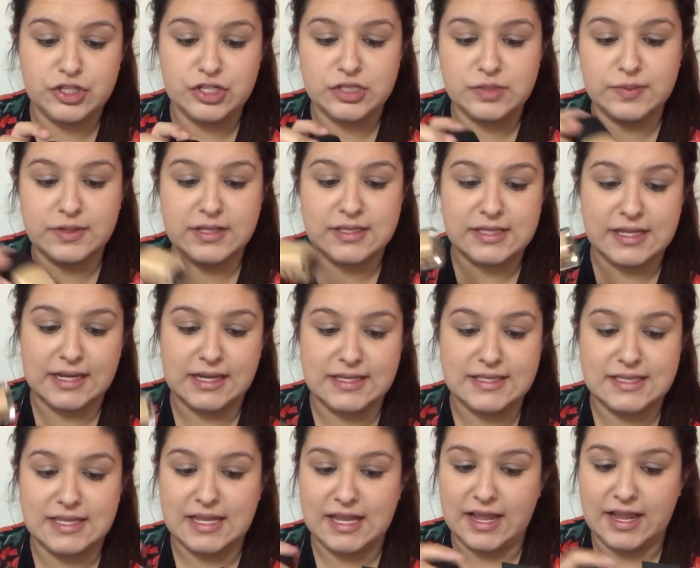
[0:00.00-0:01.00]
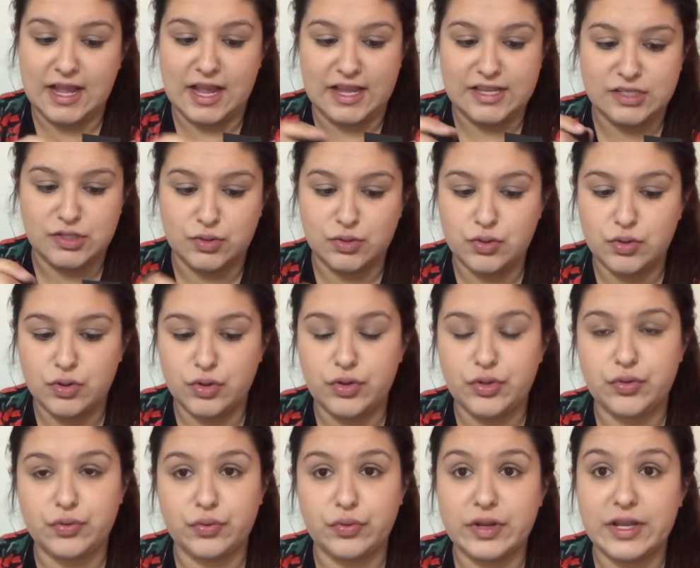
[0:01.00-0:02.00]
just because like I said like I don't go
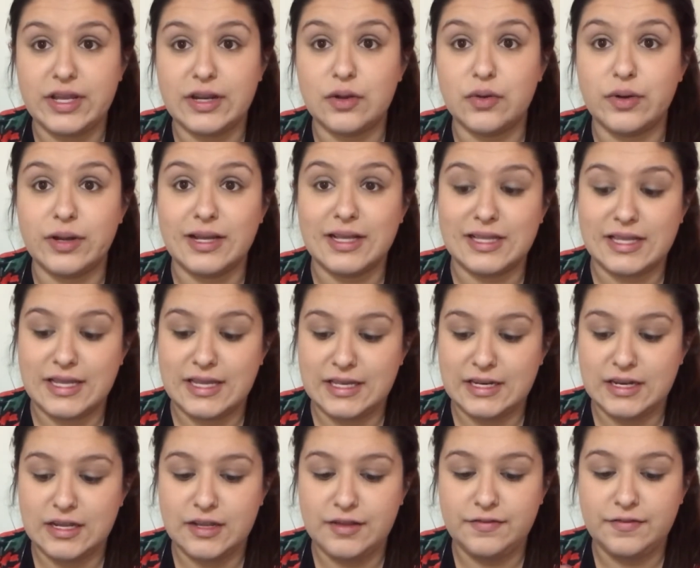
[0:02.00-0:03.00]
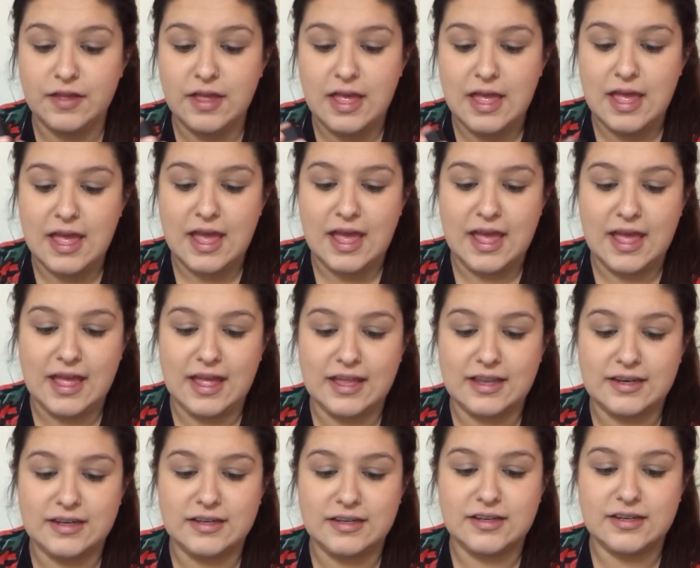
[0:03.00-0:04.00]
through it quickly enough
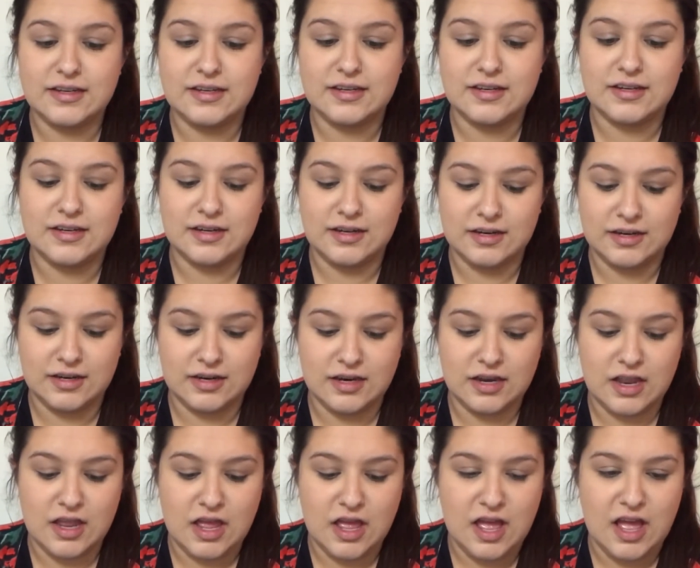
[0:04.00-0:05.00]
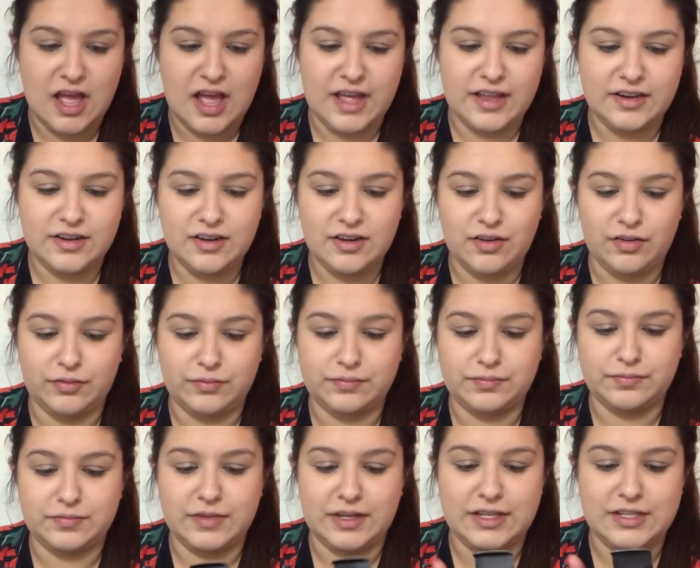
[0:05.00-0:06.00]
and I don't know
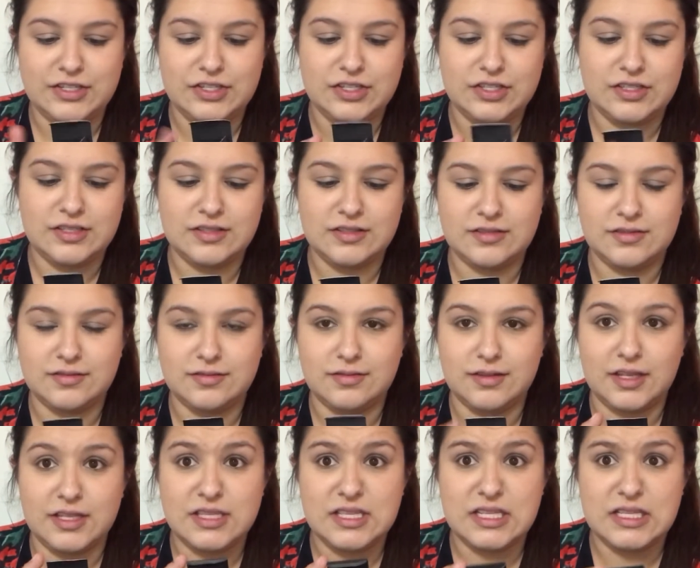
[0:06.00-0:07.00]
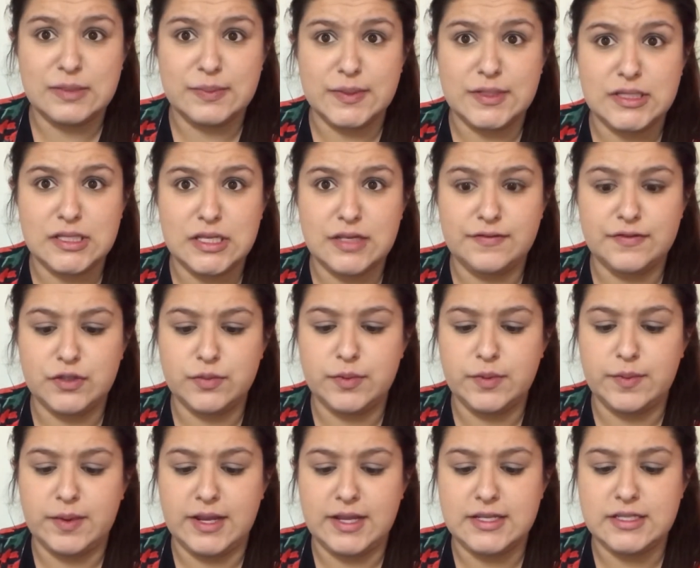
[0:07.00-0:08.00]
I just it's expensive to be
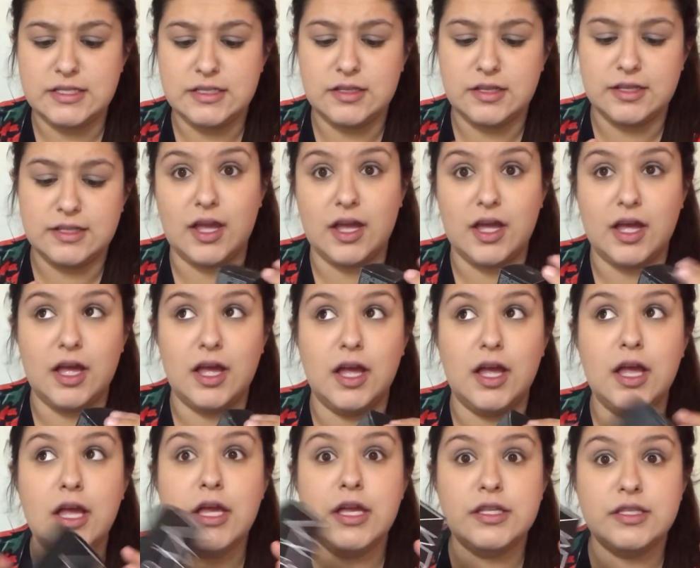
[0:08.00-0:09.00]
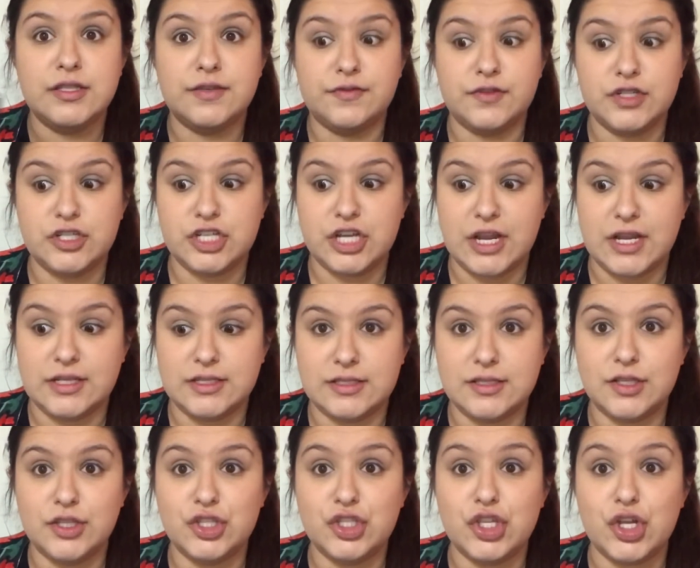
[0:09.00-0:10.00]
buying uh, different
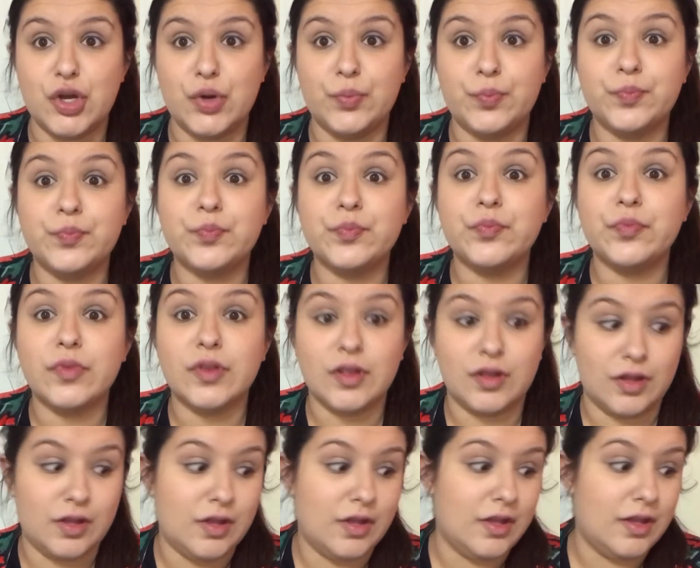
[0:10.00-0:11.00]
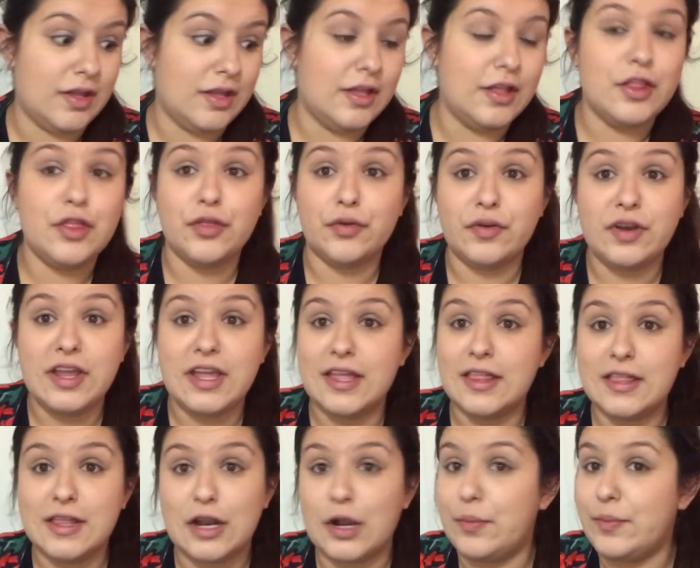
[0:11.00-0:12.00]
shades so three
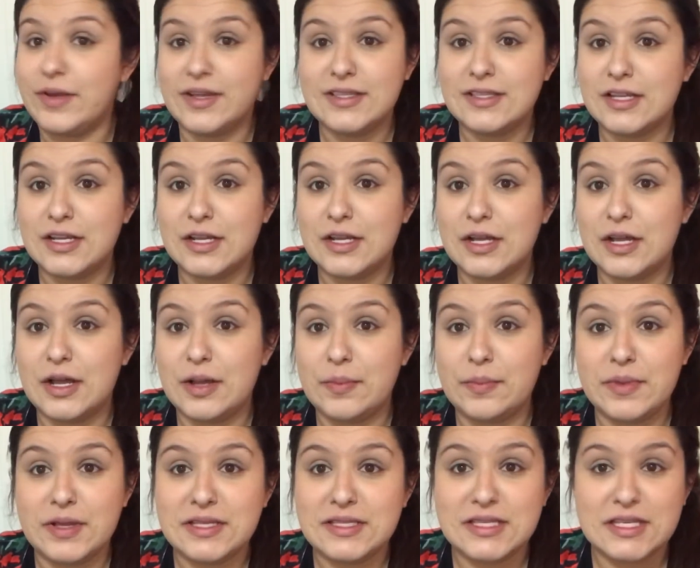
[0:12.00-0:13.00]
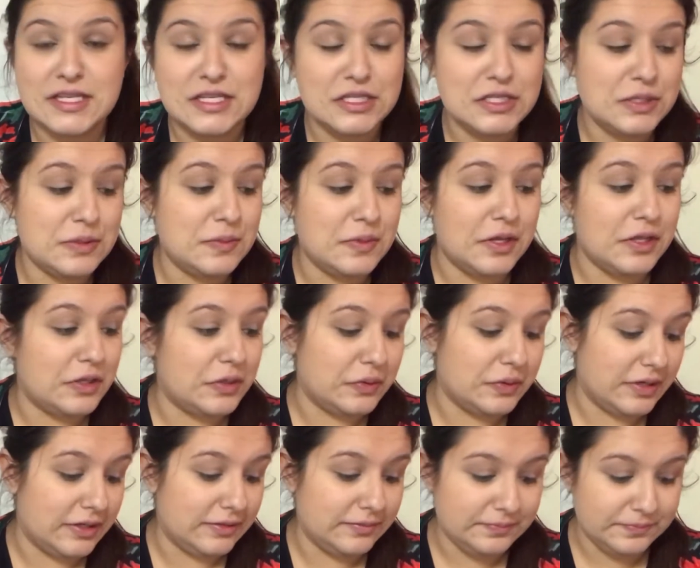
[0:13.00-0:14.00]
and then I'll mix up mix in some other
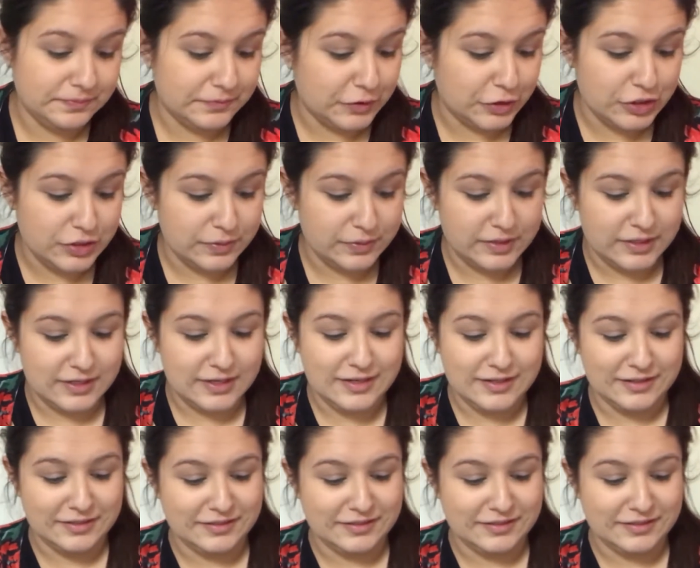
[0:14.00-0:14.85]
one or something